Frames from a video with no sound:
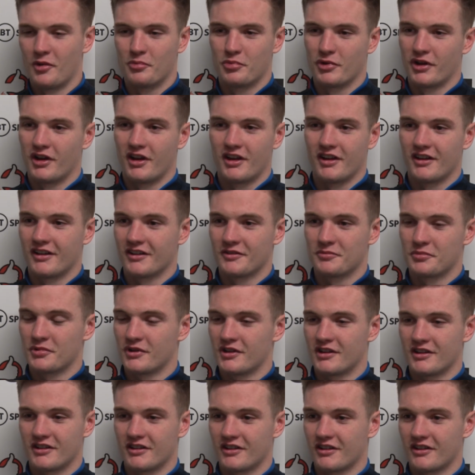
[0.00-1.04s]
Oh,
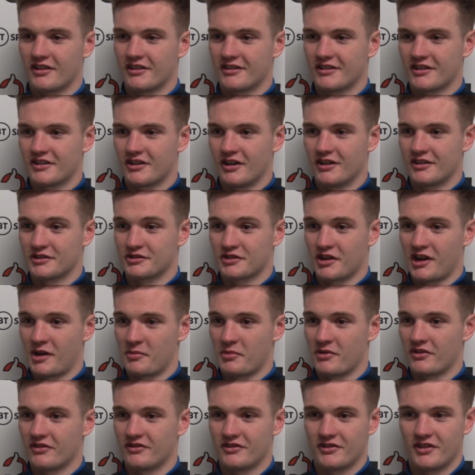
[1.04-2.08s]
brilliant. You can't
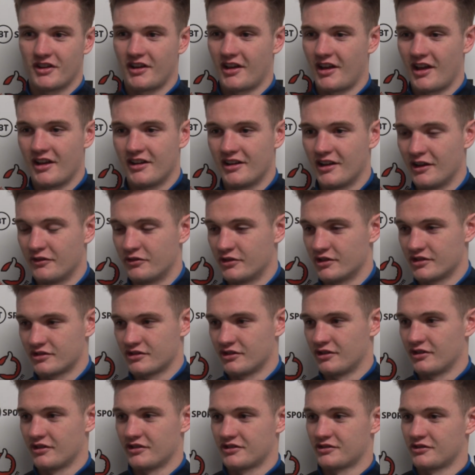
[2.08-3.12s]
describe it. At any level you
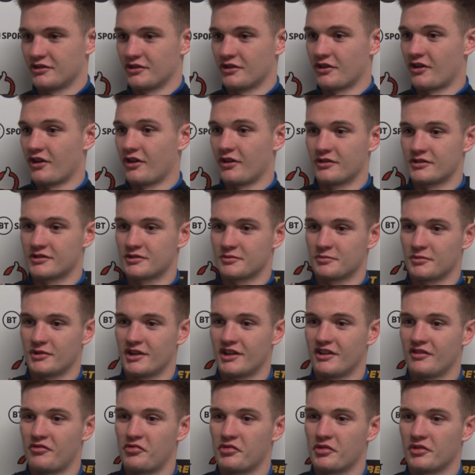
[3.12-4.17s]
score a goal, it's
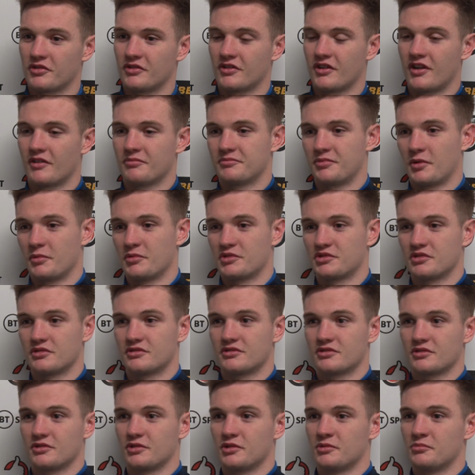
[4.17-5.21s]
unbelievable. I probably
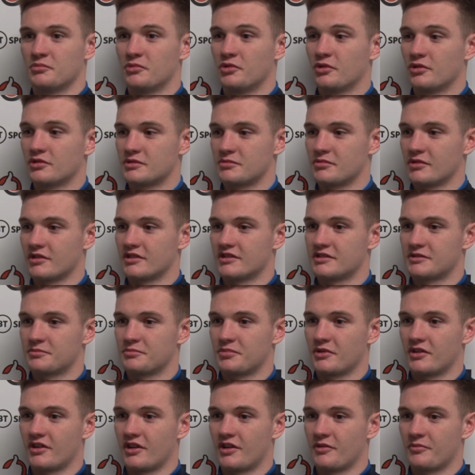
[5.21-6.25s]
should score more, to be honest.
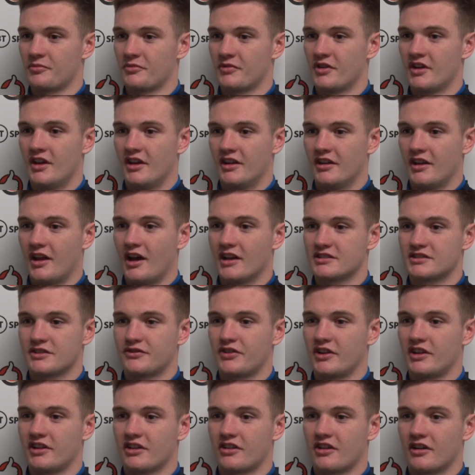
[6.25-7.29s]
But no, it's a
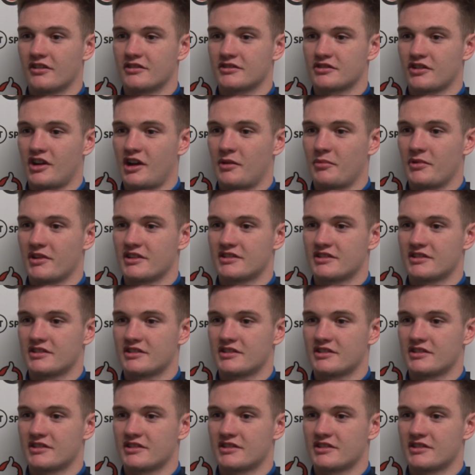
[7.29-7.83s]
feeling you can't describe.